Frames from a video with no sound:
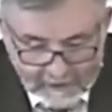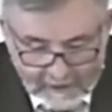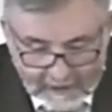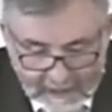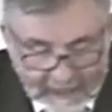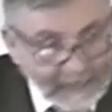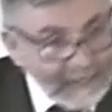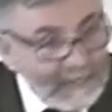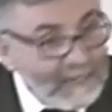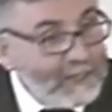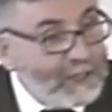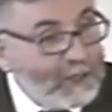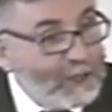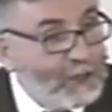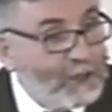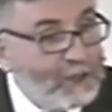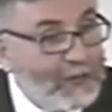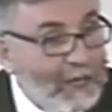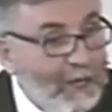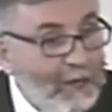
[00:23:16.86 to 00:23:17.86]
It is
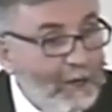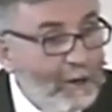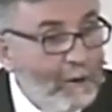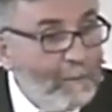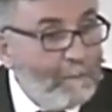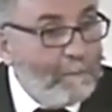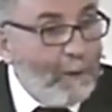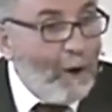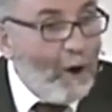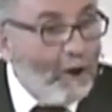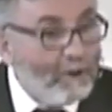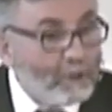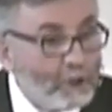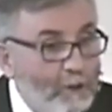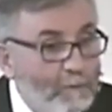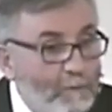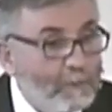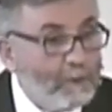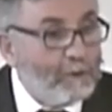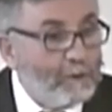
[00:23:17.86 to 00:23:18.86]
still
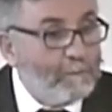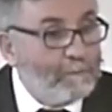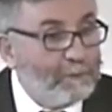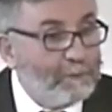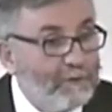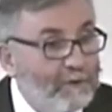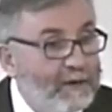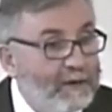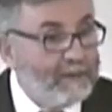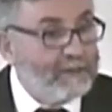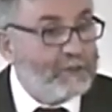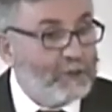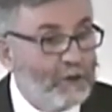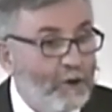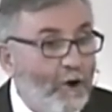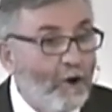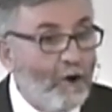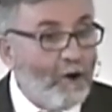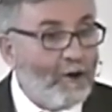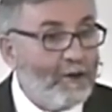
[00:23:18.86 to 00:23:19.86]
possible, praise
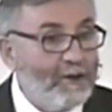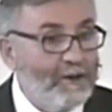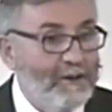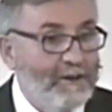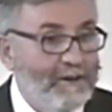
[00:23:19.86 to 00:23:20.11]
God.